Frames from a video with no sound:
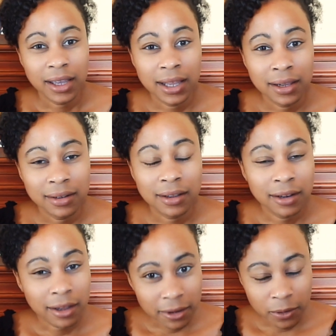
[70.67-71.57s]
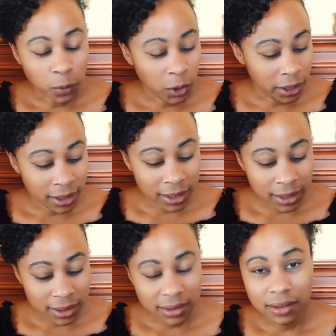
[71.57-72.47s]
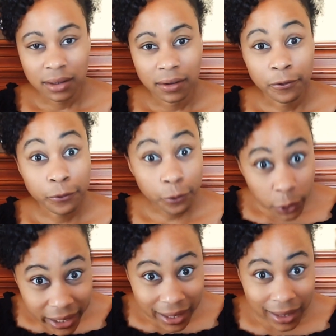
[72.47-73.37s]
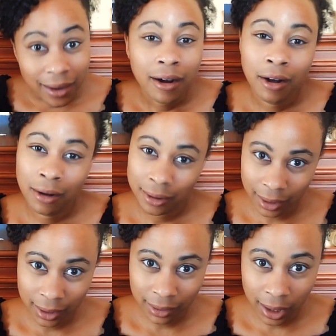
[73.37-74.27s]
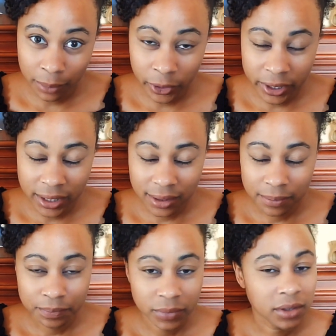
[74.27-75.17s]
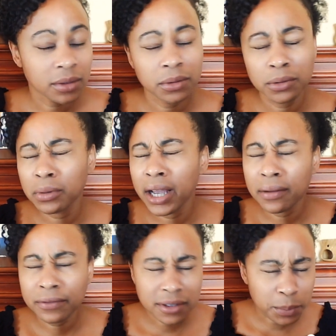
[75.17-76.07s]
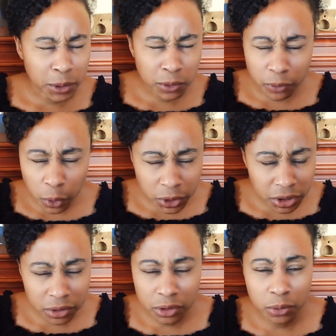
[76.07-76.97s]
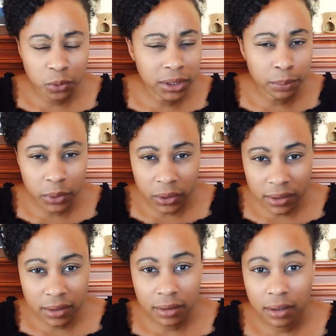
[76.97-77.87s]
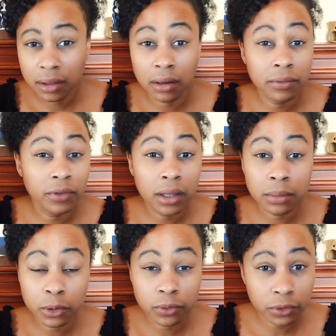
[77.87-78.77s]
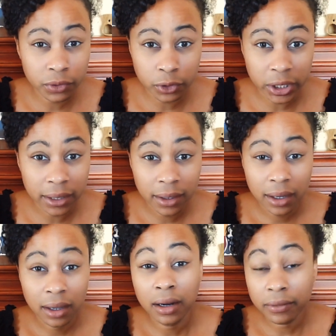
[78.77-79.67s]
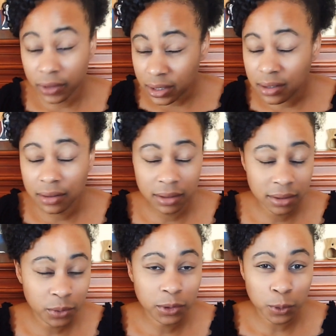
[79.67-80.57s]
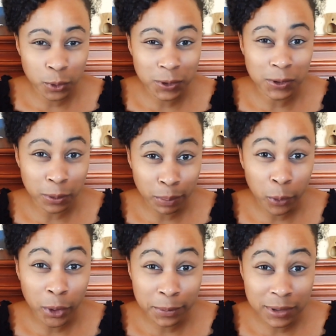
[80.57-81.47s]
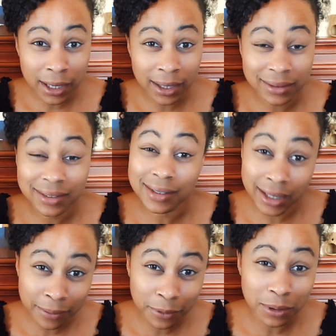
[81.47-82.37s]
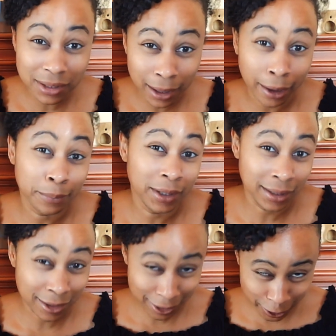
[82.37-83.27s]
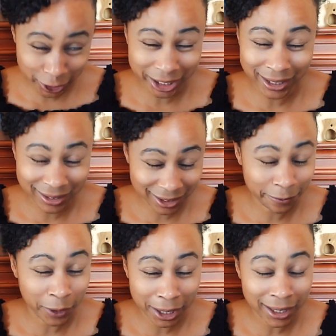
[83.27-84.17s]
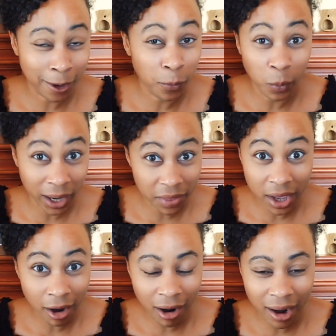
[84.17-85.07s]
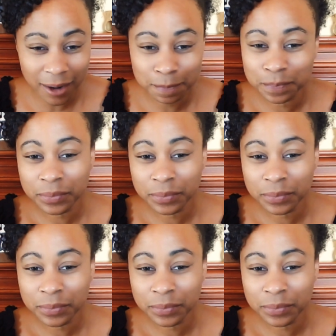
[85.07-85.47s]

And another one is free online libraries. So you don't have to spend a fortune to read books. They're available for free. And I've listed these resources on my website to save you the time in searching to find out where they are.